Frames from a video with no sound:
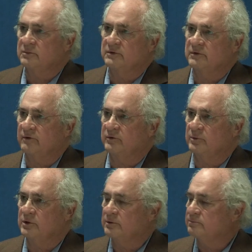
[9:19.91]
It's
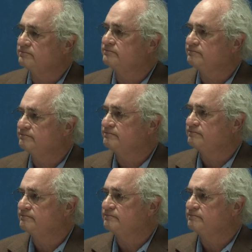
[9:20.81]
everyone. Right.